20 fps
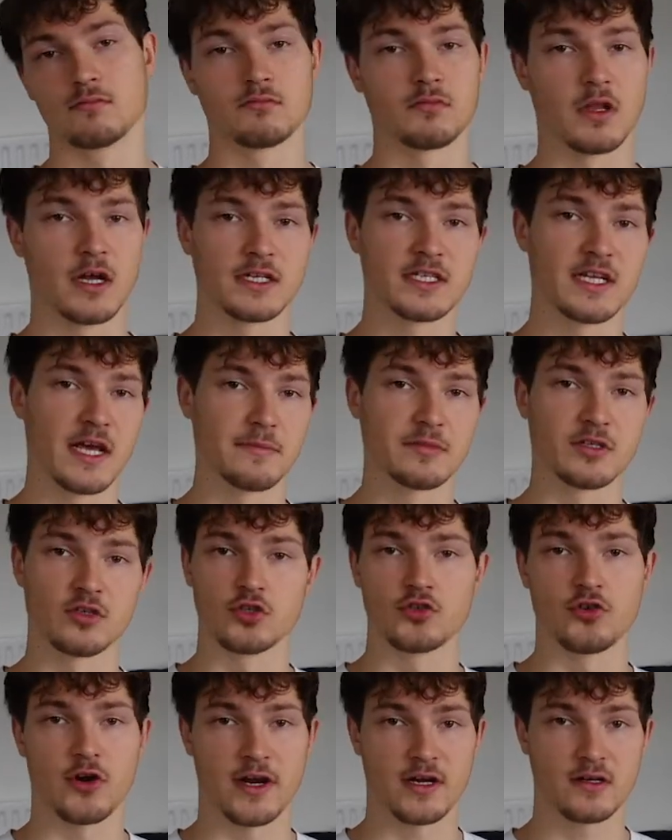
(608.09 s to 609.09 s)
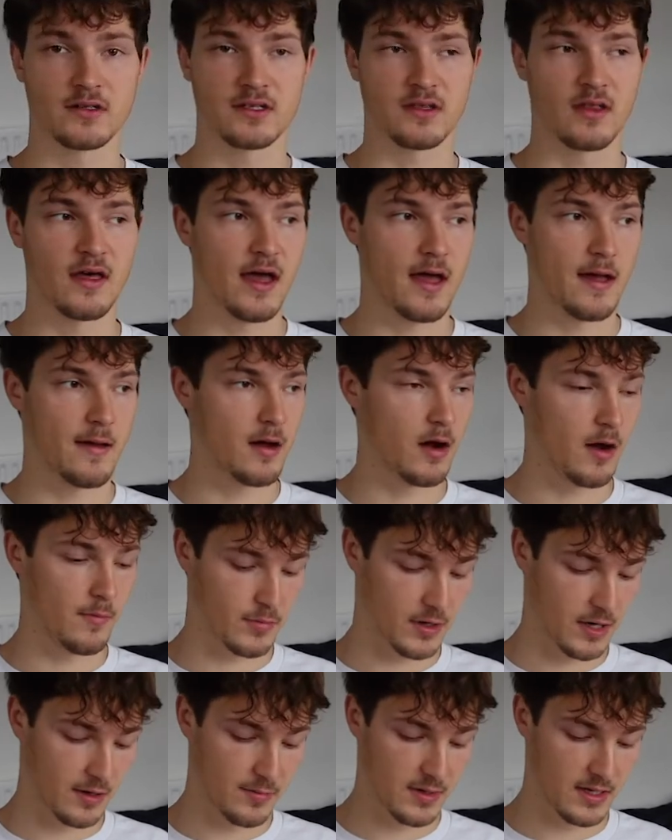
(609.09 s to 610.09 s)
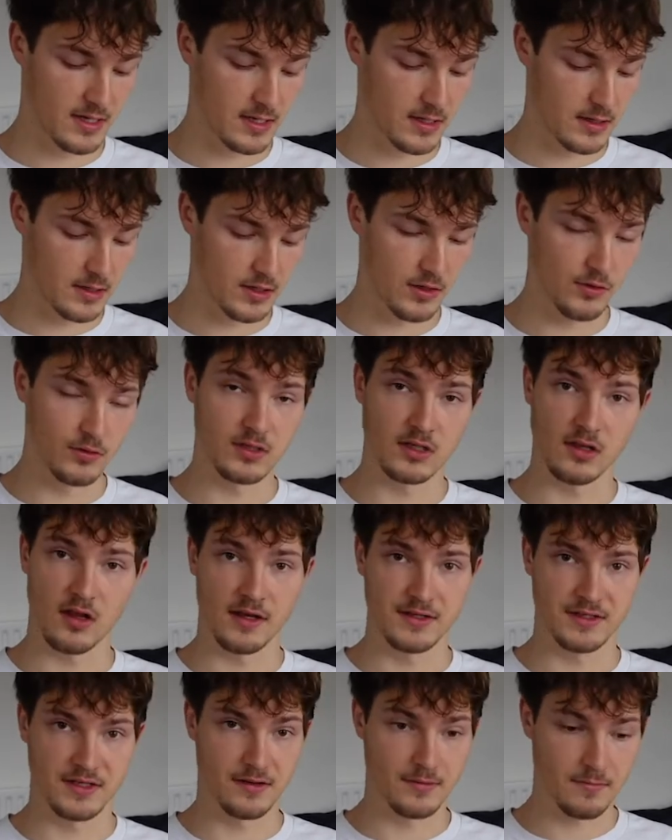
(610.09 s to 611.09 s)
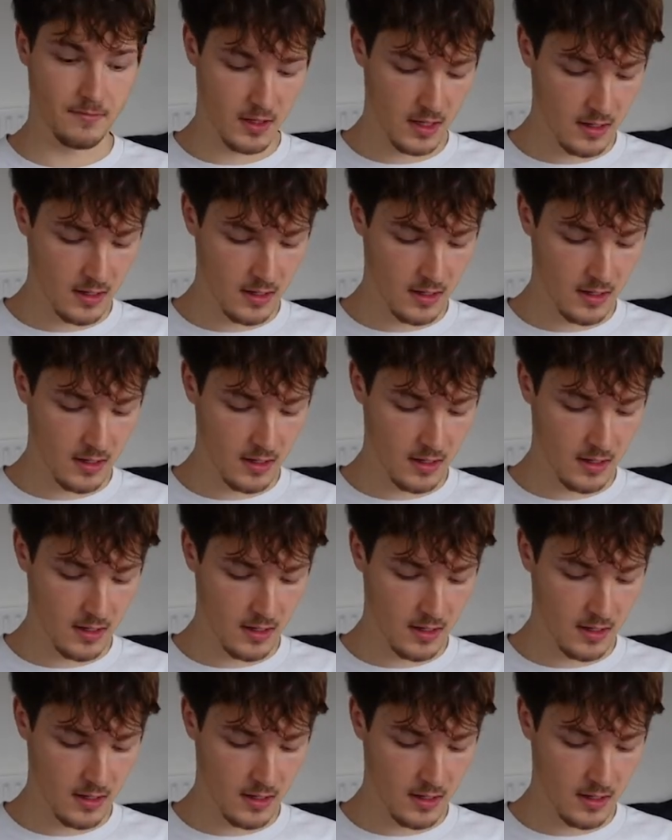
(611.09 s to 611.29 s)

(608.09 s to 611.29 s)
like tips and tricks that I'm going to be utilizing.